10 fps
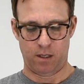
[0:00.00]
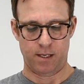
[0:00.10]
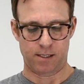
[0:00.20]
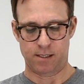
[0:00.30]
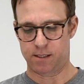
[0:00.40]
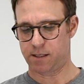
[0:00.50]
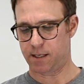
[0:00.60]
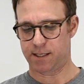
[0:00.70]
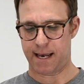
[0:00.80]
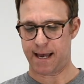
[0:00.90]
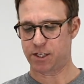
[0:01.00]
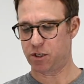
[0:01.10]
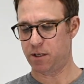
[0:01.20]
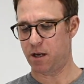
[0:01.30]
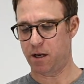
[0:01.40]
This is attached
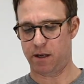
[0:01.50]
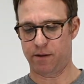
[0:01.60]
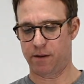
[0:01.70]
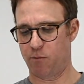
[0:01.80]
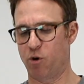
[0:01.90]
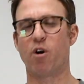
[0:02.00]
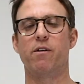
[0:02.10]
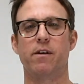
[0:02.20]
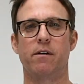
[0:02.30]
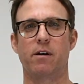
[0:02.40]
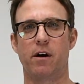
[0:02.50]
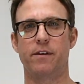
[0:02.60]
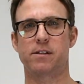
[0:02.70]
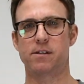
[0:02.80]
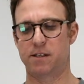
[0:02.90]
on the, we'll go to the,
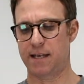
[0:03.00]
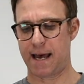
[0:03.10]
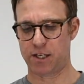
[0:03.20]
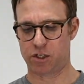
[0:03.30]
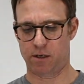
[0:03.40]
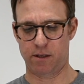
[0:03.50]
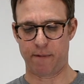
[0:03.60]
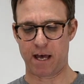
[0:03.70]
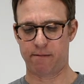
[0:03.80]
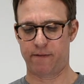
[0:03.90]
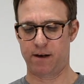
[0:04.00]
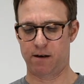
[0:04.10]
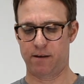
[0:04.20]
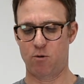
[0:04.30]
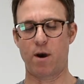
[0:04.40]
this is attached on the bottom of
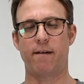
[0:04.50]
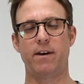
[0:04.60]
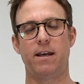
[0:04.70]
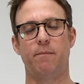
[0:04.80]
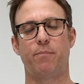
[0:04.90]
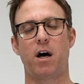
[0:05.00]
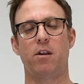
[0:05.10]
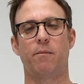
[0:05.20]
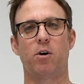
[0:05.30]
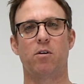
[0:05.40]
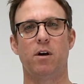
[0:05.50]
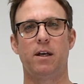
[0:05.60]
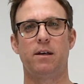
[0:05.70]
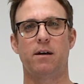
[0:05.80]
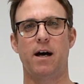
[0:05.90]
here. You have a polymer
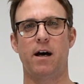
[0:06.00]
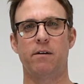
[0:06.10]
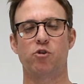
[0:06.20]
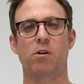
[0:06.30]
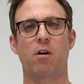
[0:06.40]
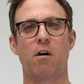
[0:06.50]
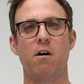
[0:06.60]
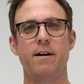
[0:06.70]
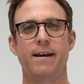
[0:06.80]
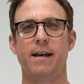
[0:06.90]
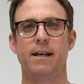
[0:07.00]
trigger guard.